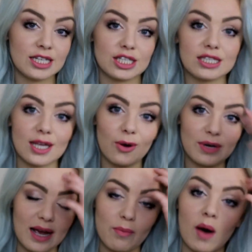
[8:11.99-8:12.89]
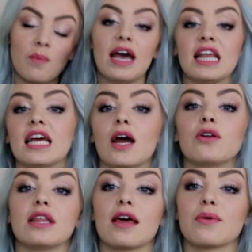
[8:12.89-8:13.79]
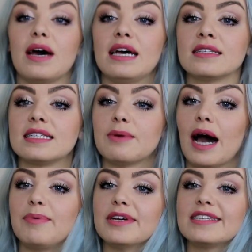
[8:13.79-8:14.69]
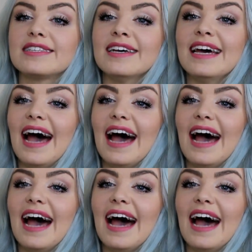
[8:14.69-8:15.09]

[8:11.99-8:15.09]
Just hold it in one way and then hold it the other way and see what happens,